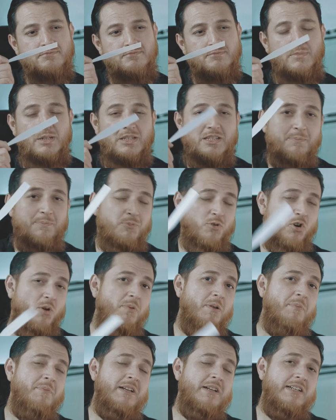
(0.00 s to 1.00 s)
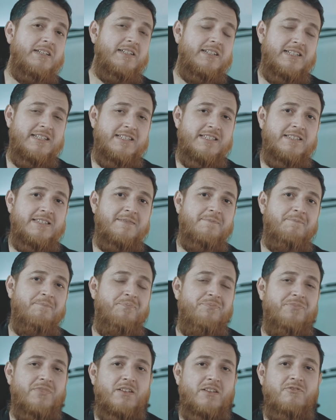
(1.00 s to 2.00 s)
but the problem here is
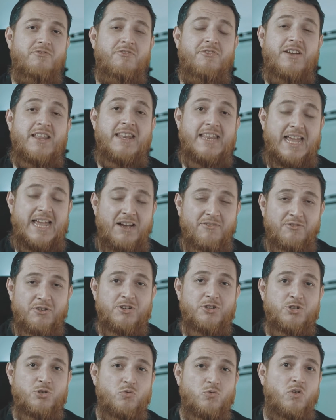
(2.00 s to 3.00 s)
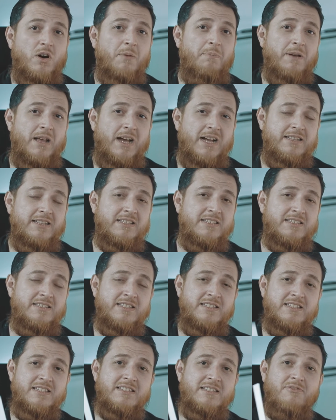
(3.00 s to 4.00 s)
whenever you apply
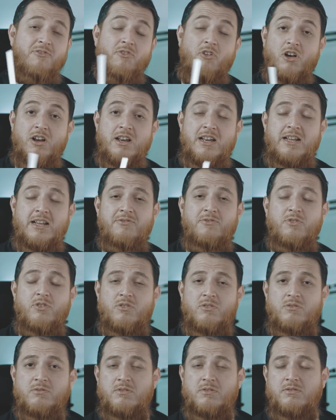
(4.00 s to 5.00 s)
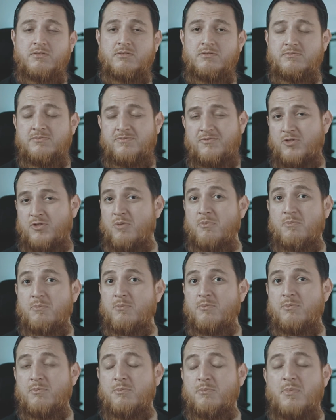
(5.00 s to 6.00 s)
this is a warning for from
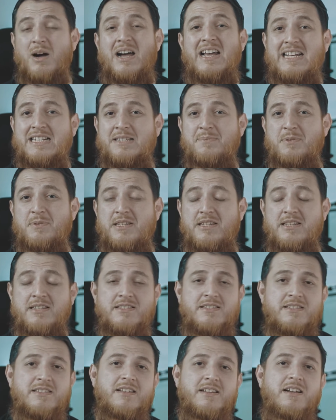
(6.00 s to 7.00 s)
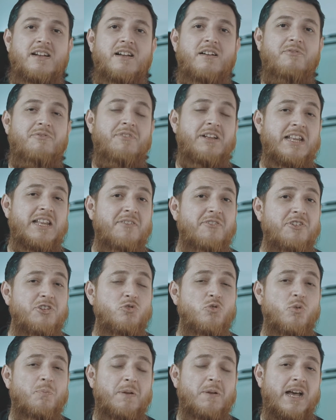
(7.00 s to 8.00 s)
my experience. Whenever
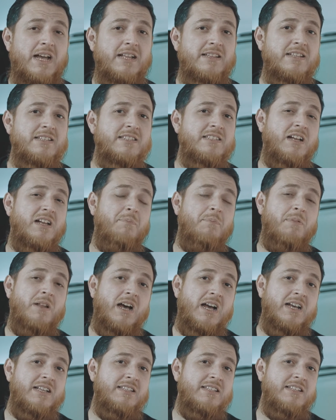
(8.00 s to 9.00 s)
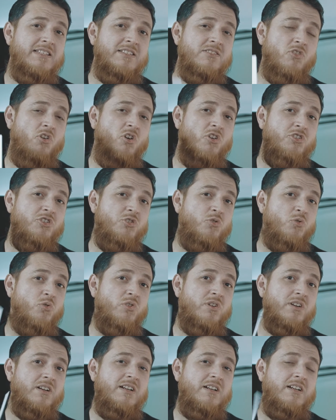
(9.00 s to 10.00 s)
you apply this on your